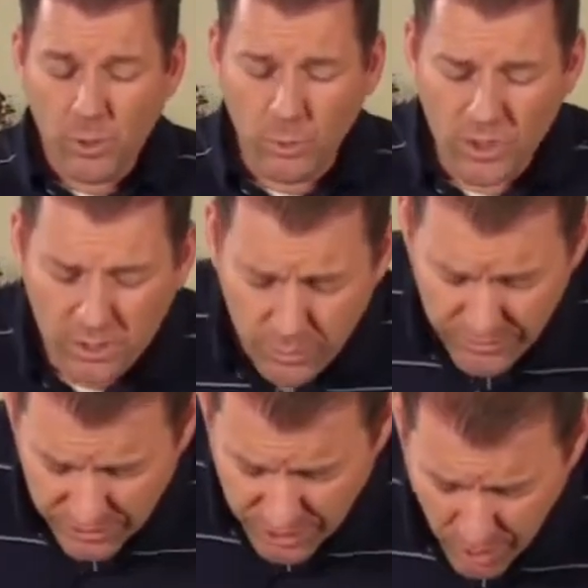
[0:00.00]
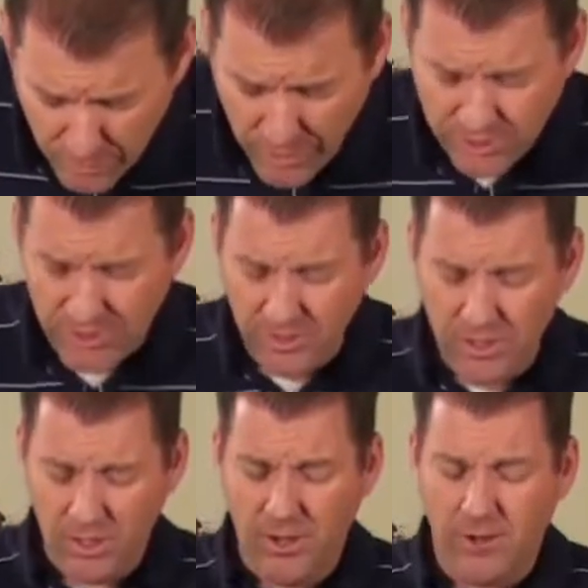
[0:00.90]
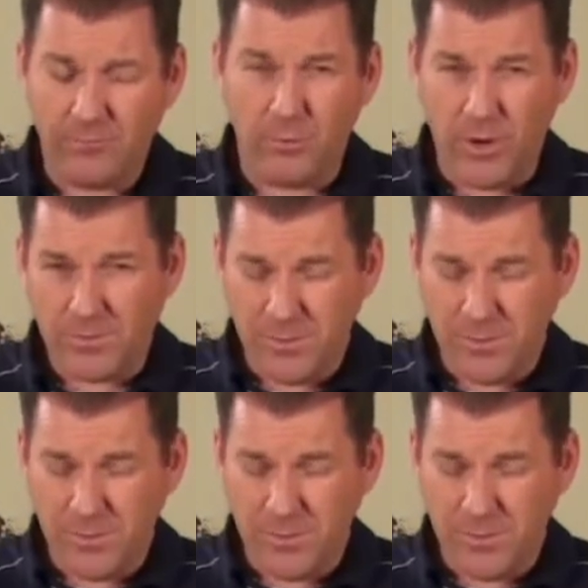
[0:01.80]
We're going to move in slow motion from rest